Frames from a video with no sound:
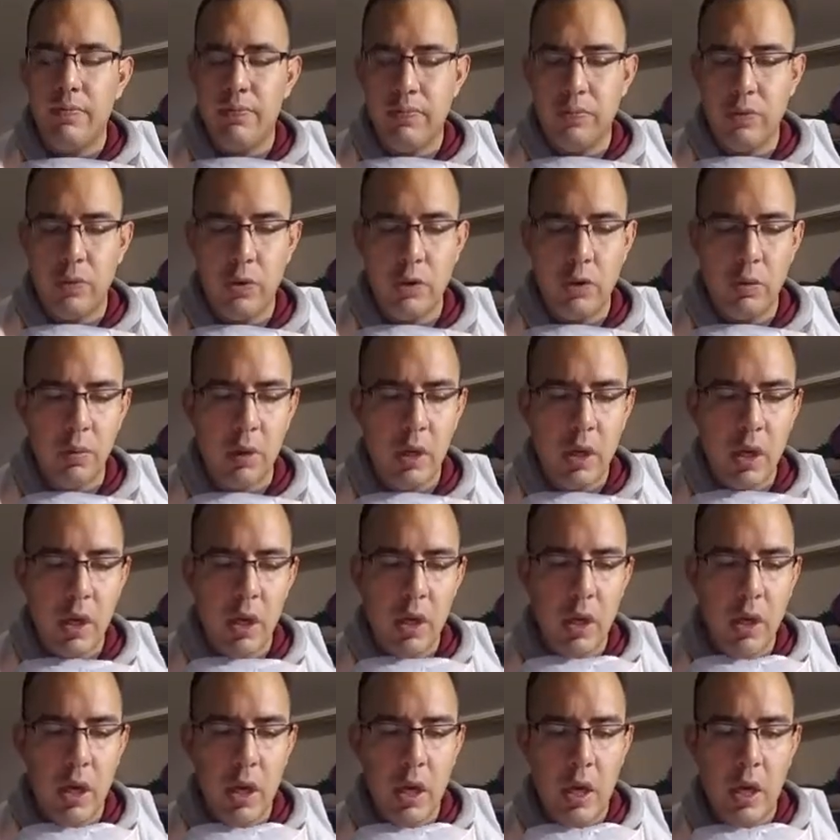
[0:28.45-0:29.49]
To begin,
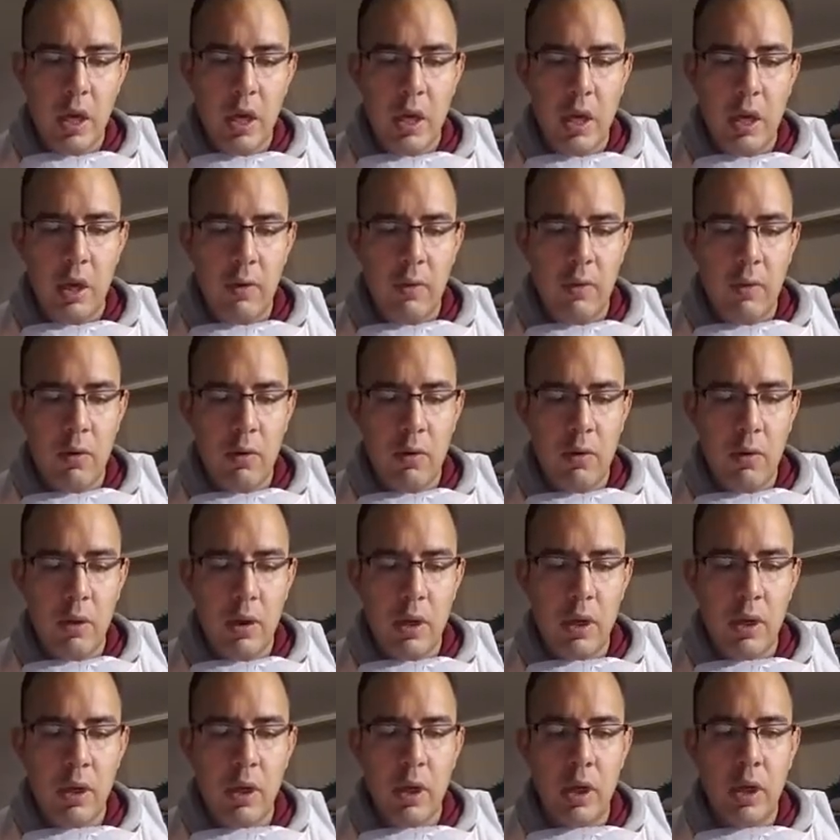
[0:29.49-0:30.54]
I have already
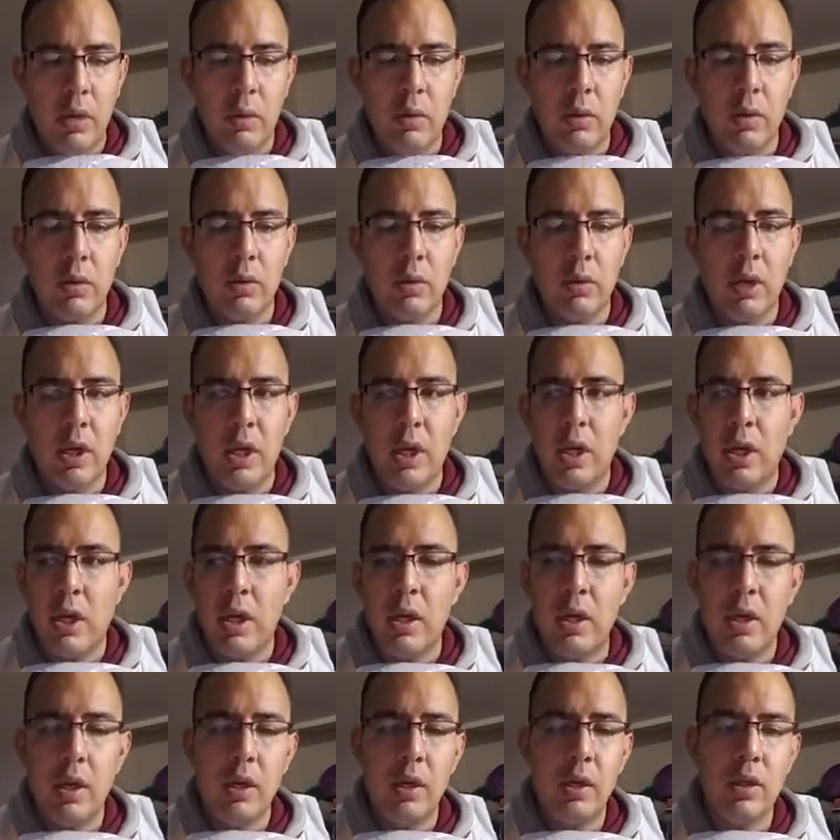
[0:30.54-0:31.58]
labeled
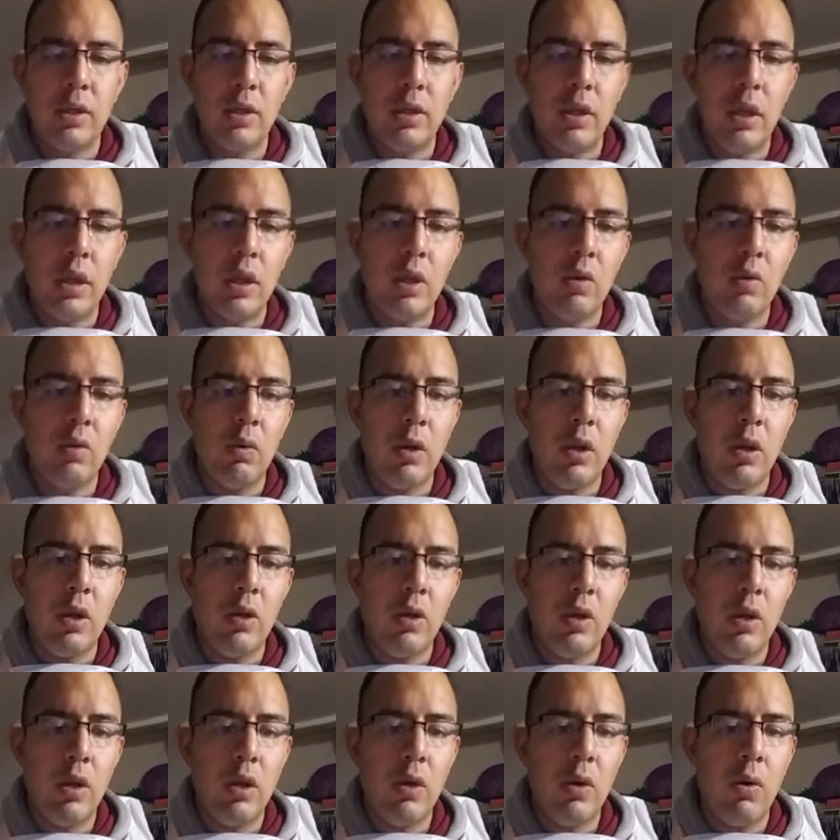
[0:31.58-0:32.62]
a stain with E.
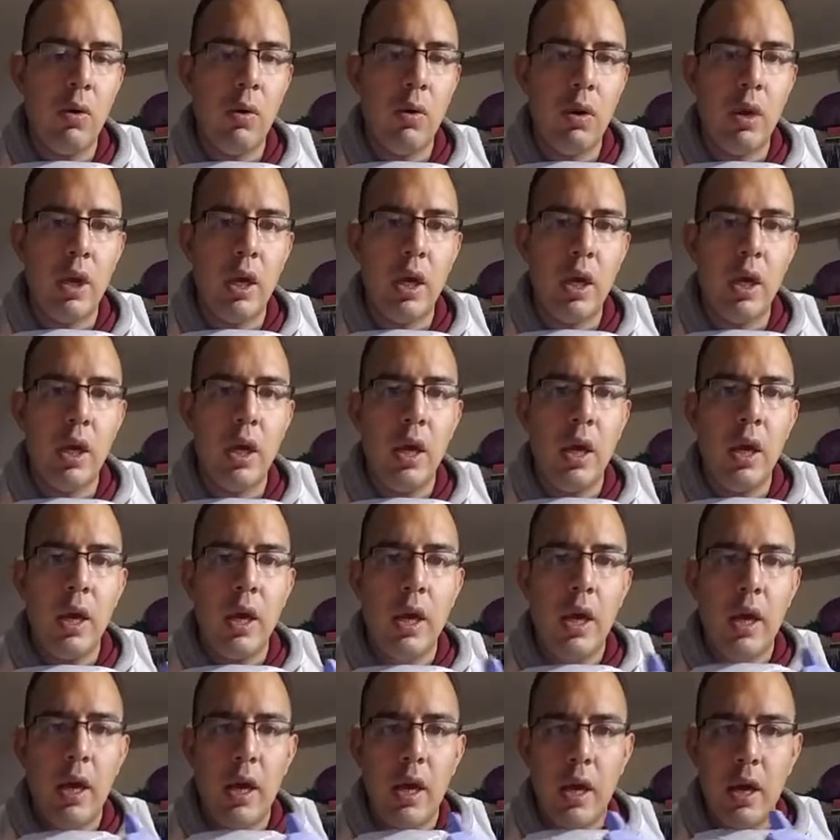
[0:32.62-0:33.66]
coli,
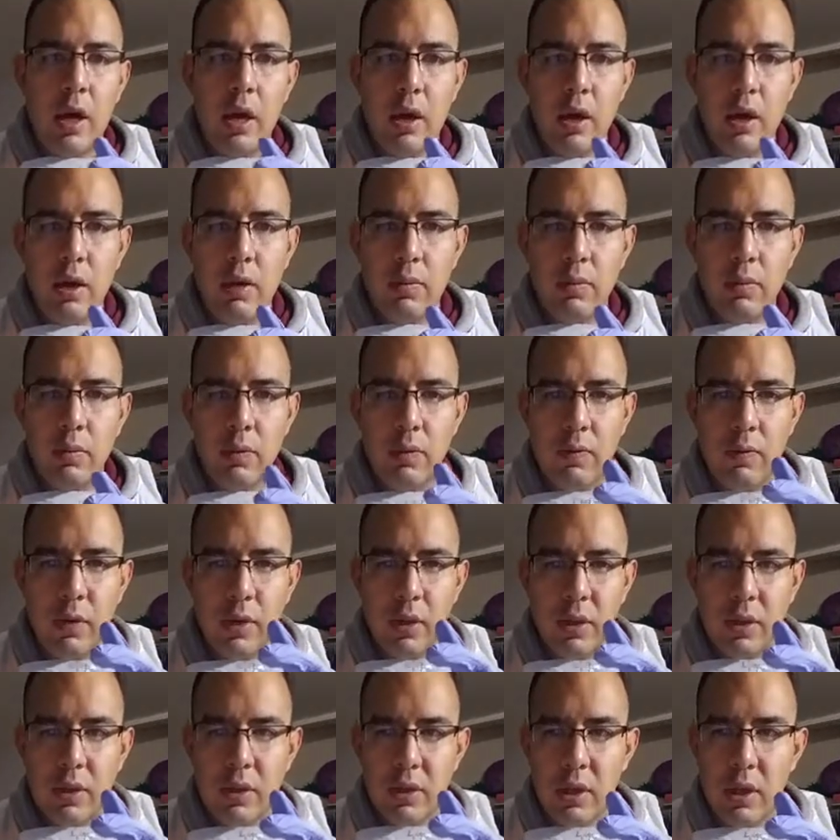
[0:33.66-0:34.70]
if you can
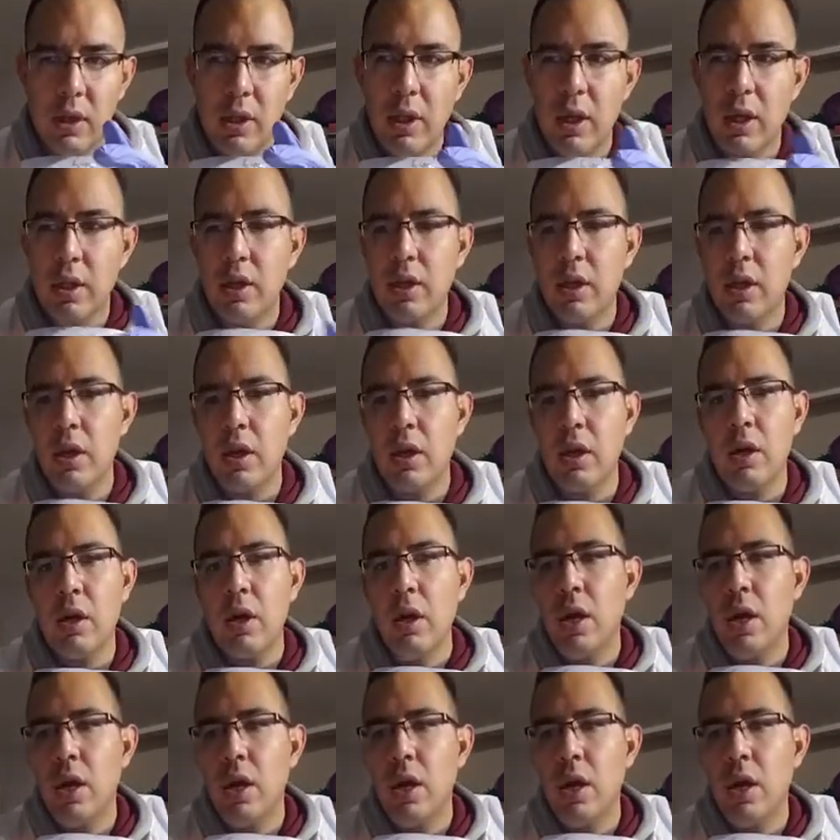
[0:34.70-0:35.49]
see that there.